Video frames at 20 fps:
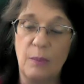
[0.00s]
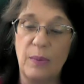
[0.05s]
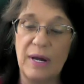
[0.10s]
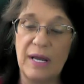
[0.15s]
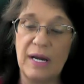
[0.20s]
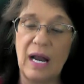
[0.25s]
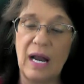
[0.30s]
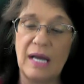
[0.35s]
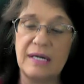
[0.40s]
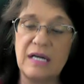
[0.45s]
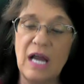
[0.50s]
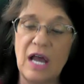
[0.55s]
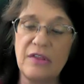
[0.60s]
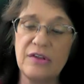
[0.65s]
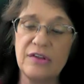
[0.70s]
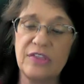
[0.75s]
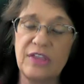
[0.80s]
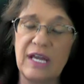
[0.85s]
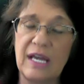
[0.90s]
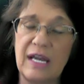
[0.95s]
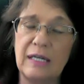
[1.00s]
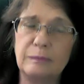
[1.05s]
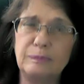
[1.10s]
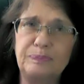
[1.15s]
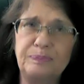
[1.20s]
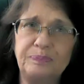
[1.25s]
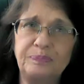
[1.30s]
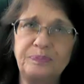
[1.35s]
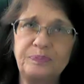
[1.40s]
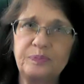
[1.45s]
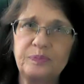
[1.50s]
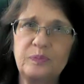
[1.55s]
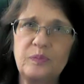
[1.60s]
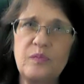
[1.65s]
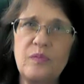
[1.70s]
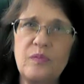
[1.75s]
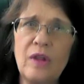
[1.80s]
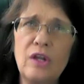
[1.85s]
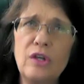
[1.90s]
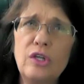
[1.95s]
But another thing,
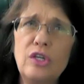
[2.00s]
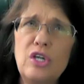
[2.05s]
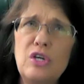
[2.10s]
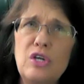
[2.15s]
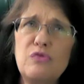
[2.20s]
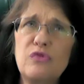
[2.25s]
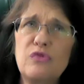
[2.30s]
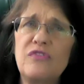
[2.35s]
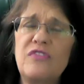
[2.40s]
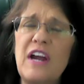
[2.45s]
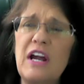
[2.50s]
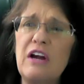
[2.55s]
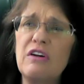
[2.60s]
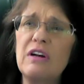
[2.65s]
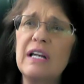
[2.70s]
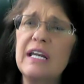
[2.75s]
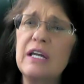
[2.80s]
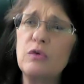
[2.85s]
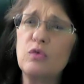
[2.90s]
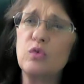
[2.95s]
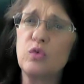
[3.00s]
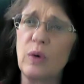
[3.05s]
you very